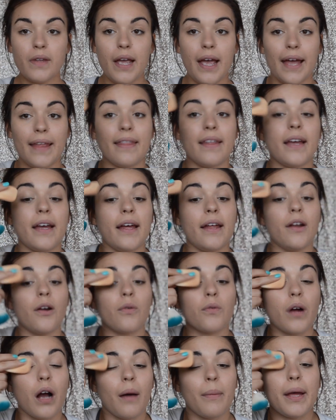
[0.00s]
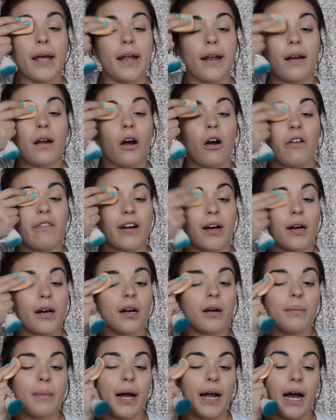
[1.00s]
and then rub it over
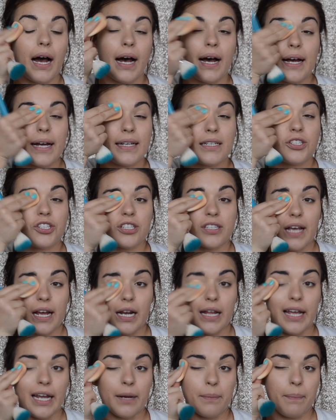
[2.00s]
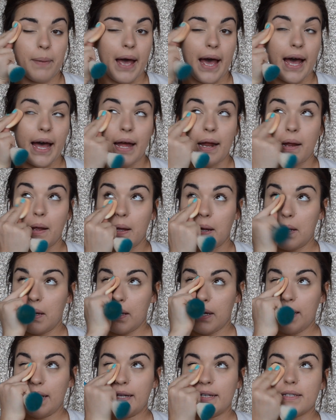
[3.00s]
my eyes, just kind of like pat
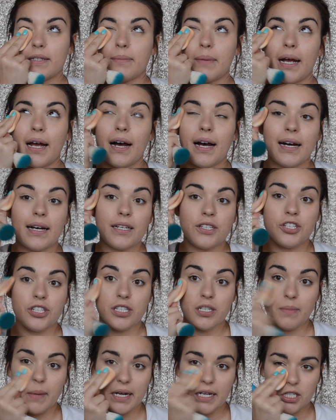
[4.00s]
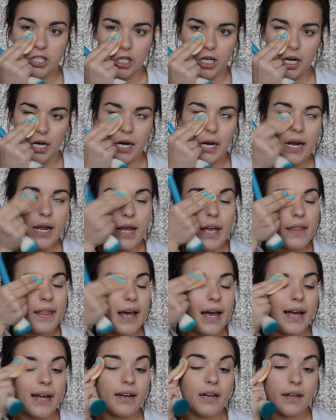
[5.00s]
into my eyes, just to make sure
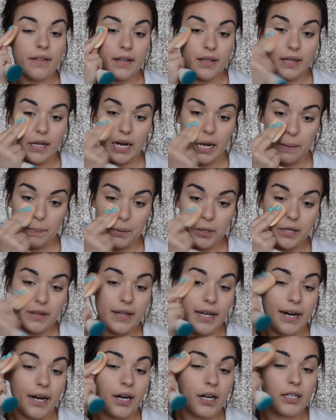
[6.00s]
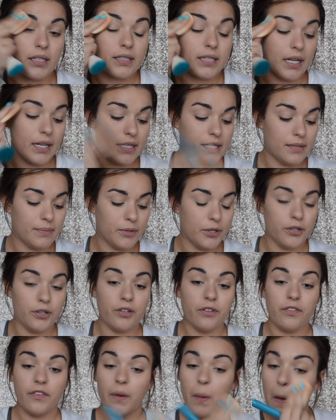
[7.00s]
that nothing that I put there does
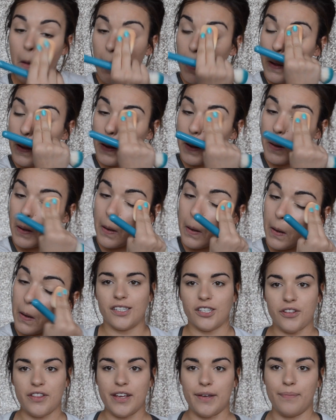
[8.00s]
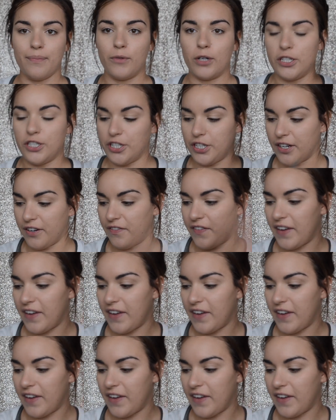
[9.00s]
move. So then once your